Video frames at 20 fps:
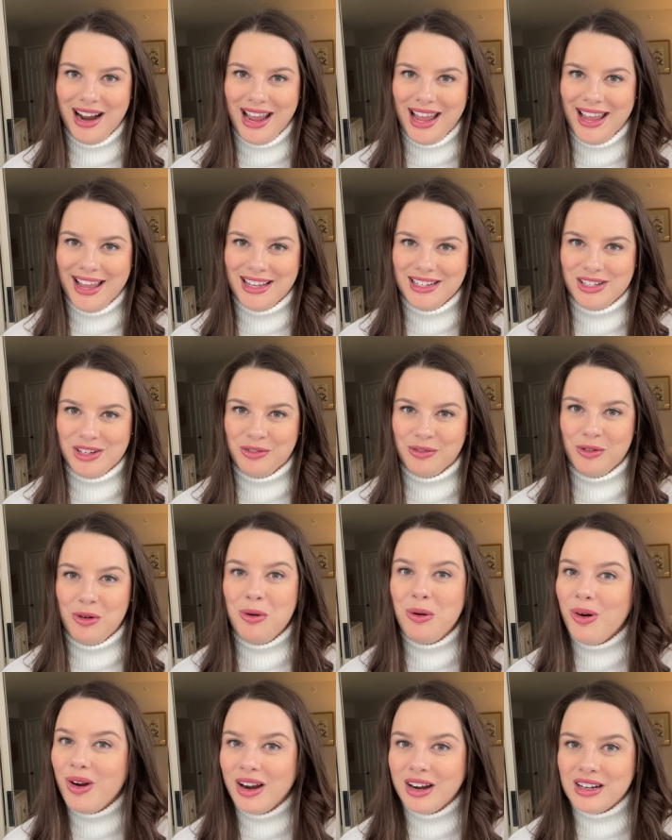and of
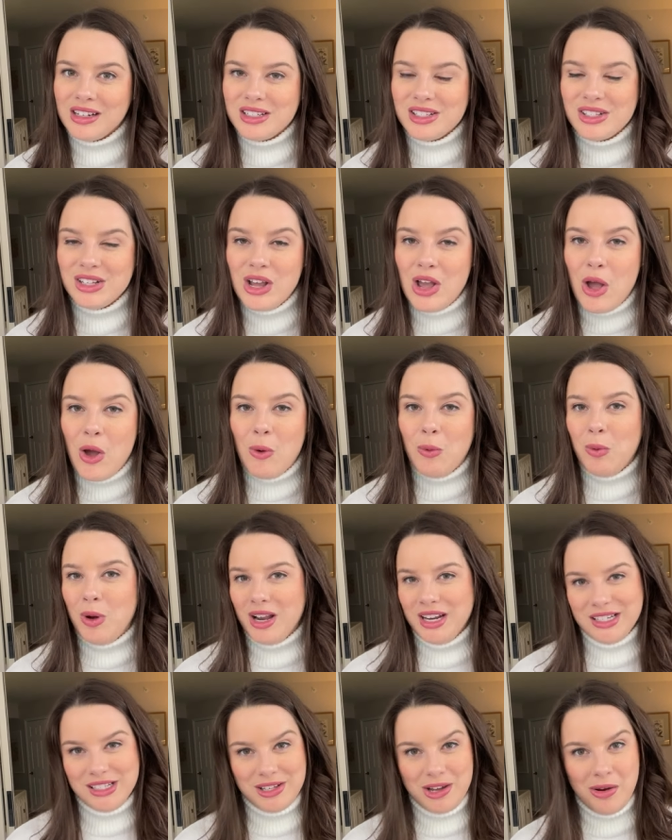course,
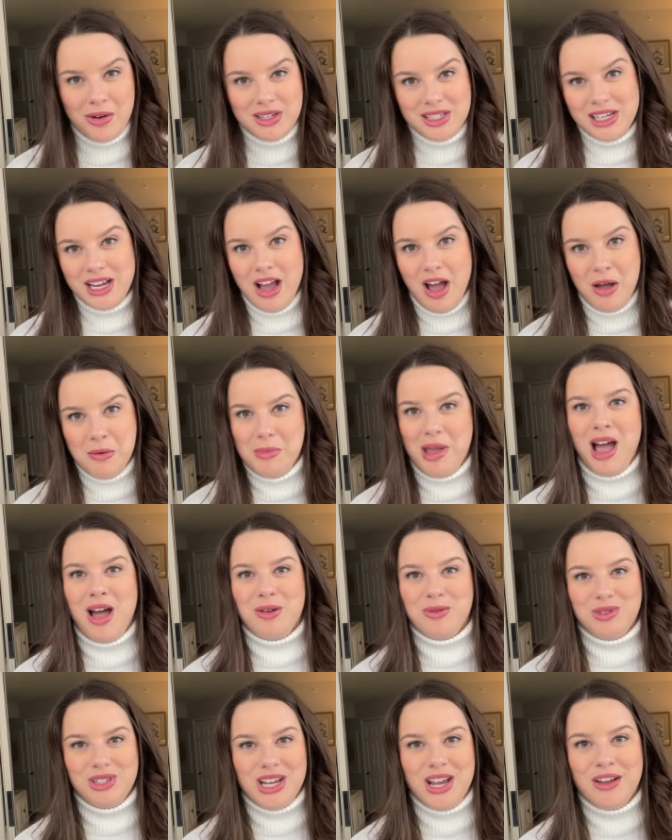what is going to come
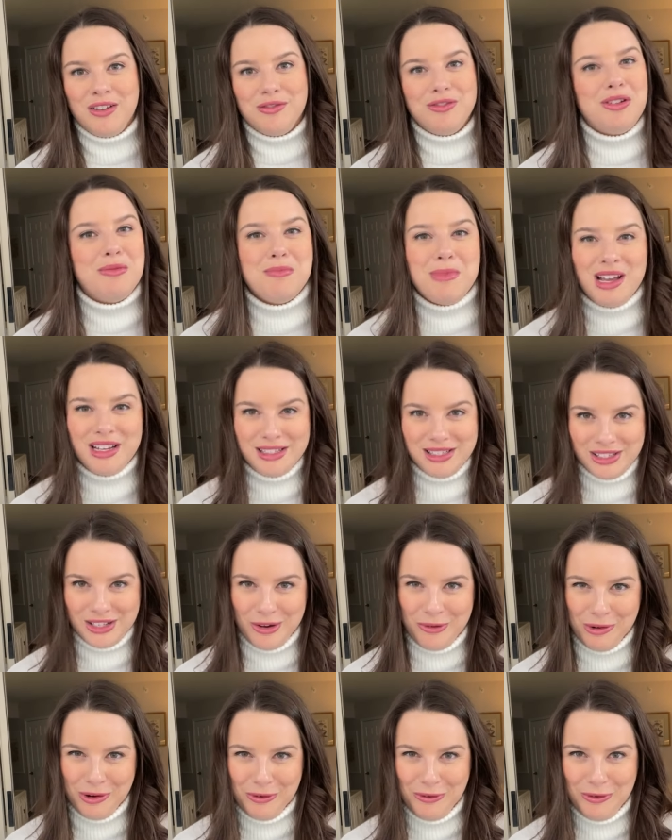out of my
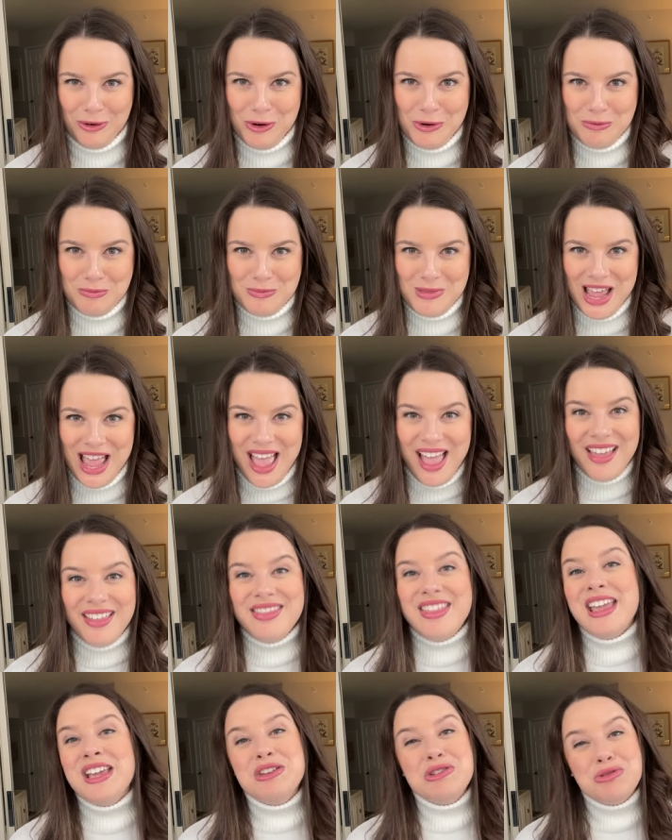sewing room.
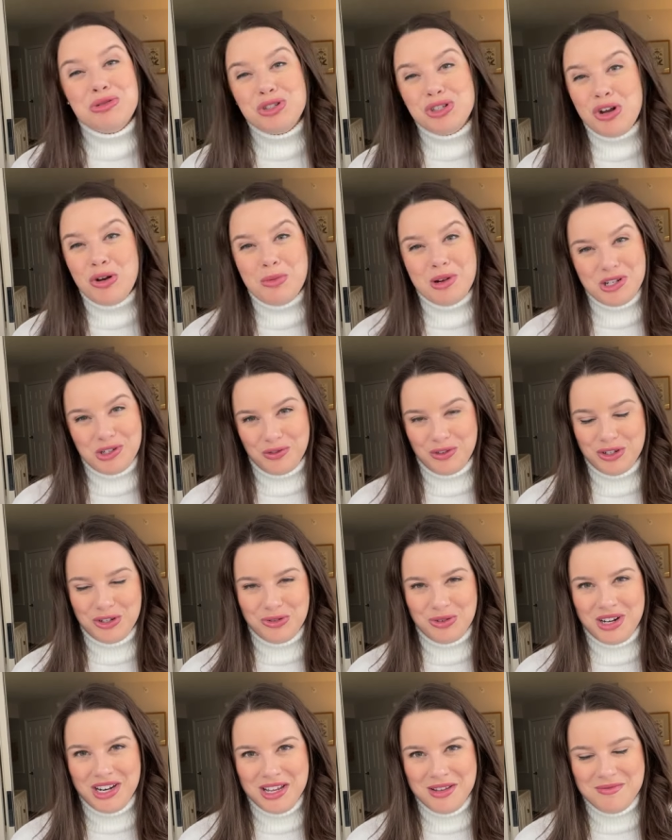Thank you so much for
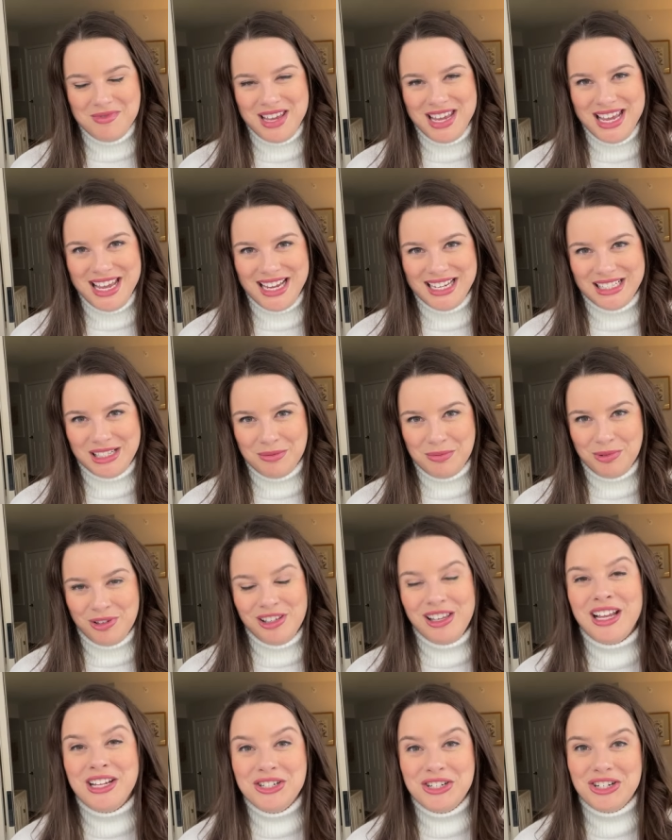joining me. It's a
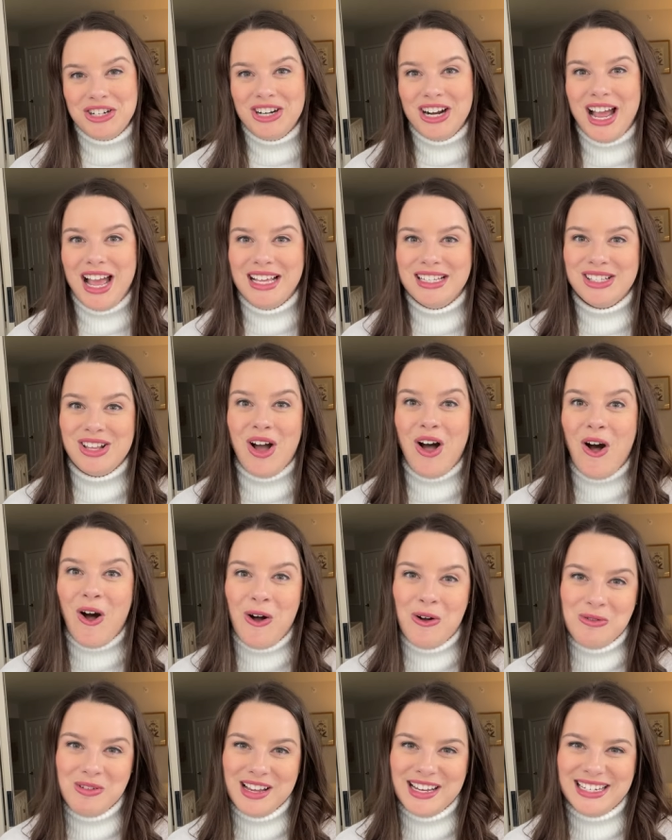pleasure as
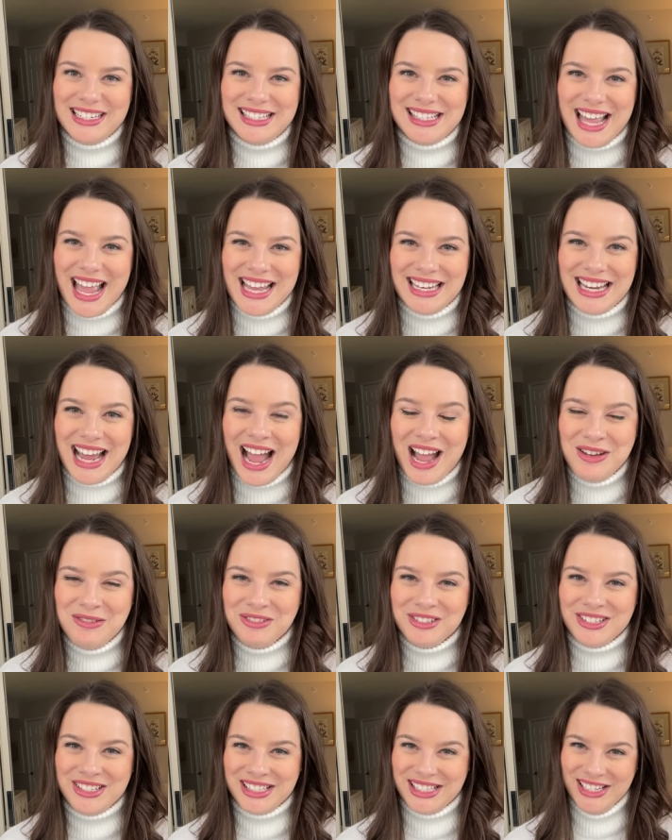always, and I
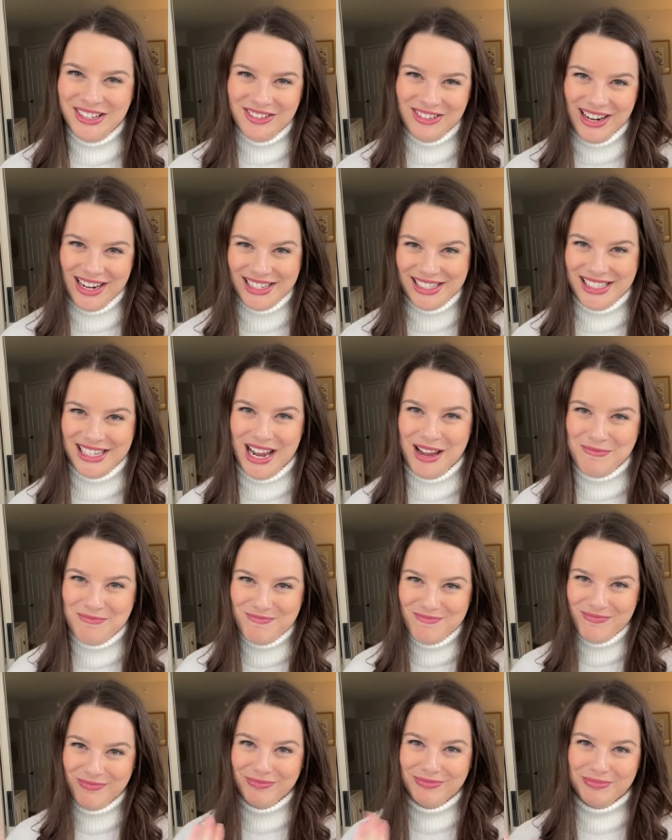will see you next time.
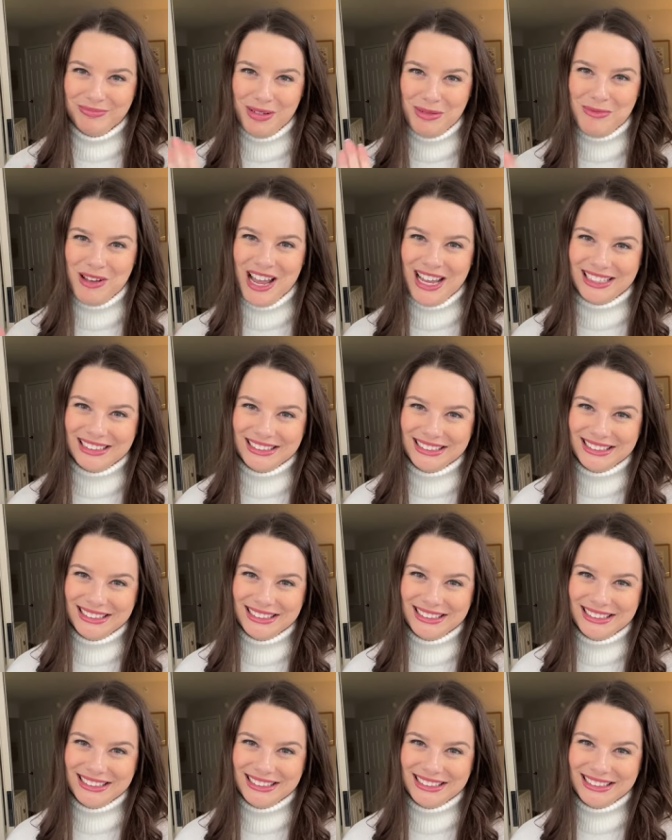Bye-bye.